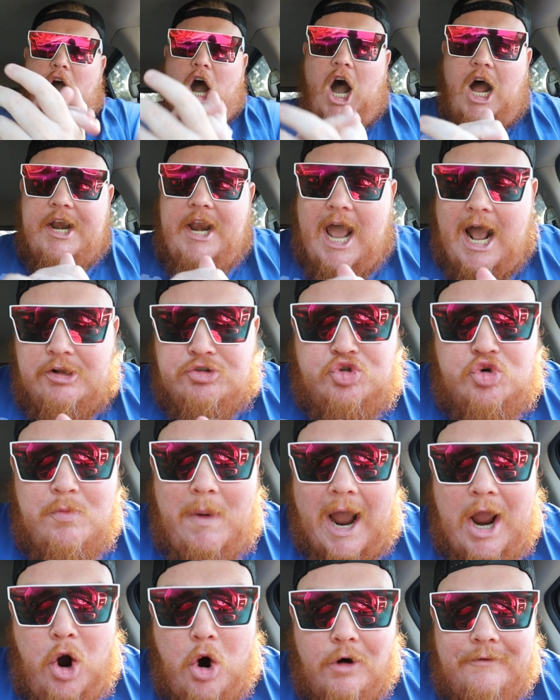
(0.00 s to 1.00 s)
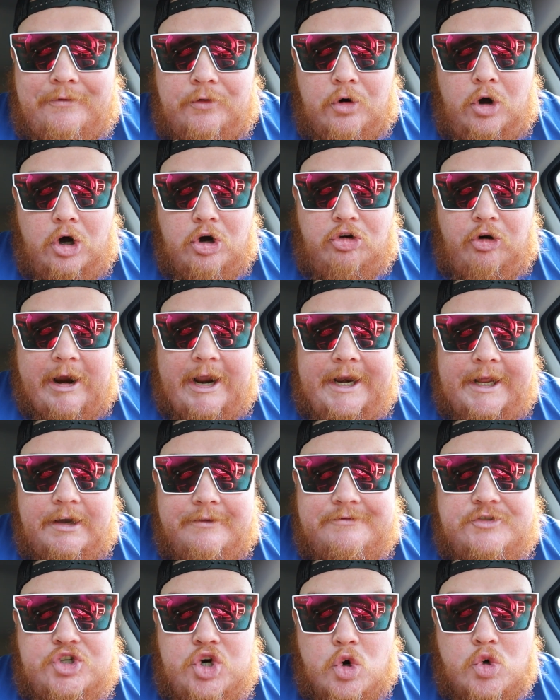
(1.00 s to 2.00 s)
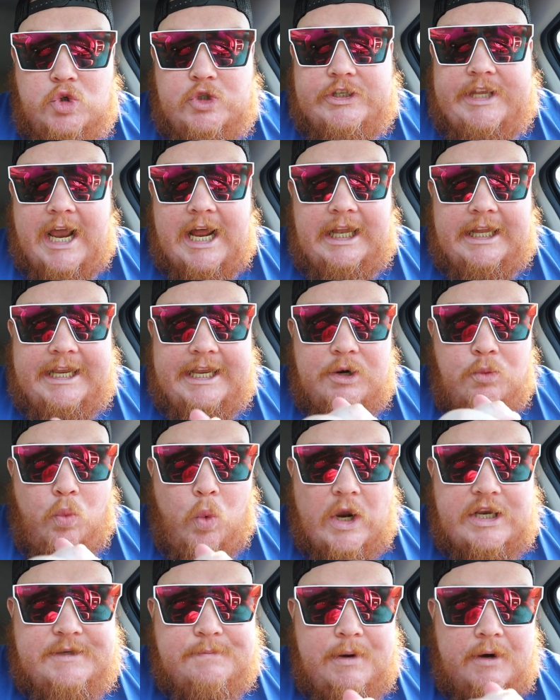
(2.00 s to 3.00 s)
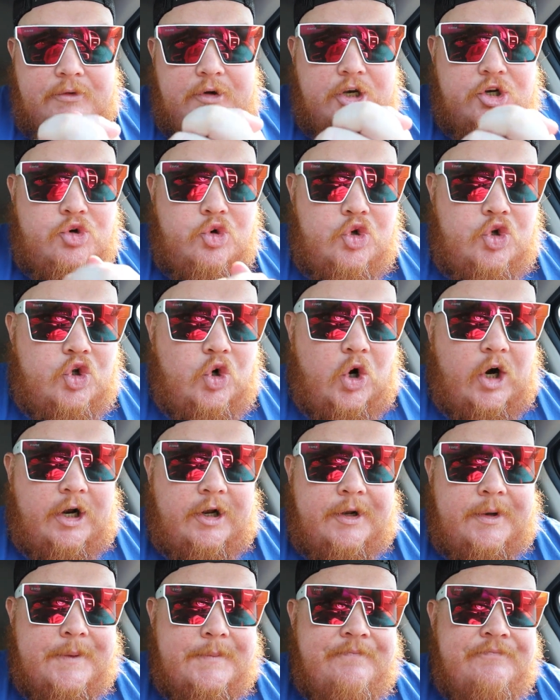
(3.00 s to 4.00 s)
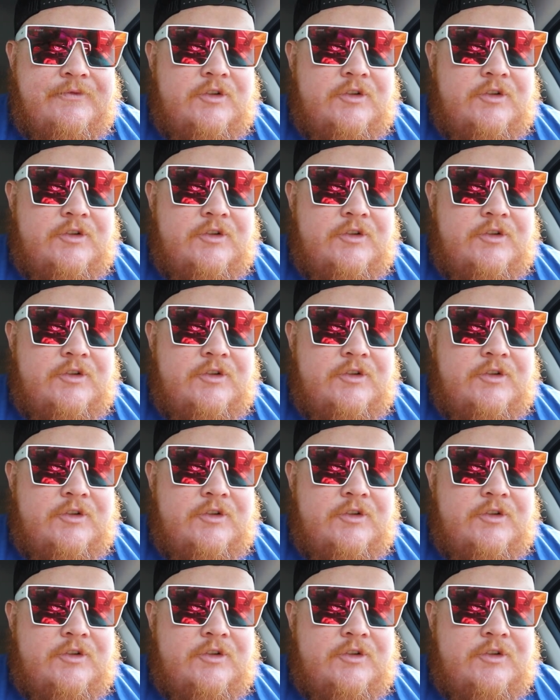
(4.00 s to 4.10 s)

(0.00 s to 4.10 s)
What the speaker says: On now to my overall grading of Joe's Deli in Westbury, New York.